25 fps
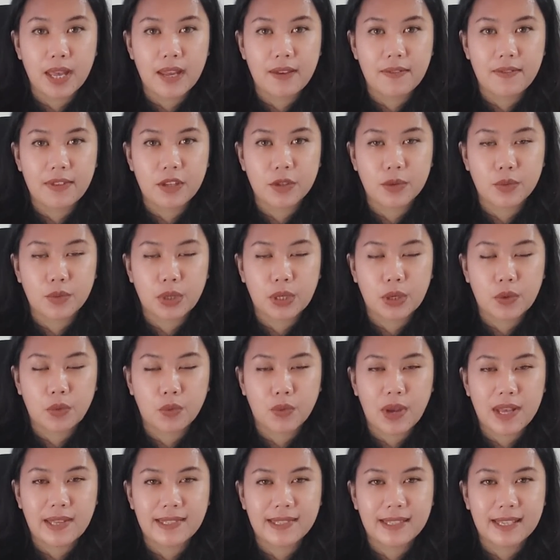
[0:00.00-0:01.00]
And if this
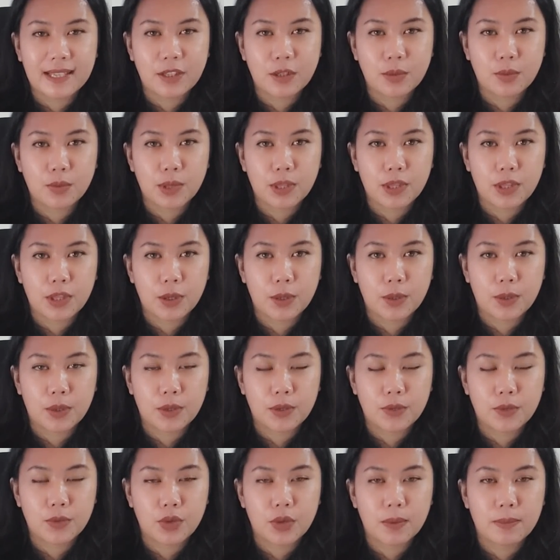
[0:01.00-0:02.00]
reading resonates with you,
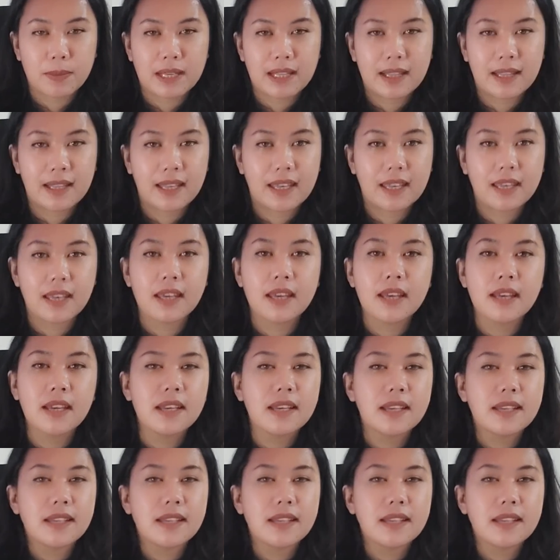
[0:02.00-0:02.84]
there's going to be a link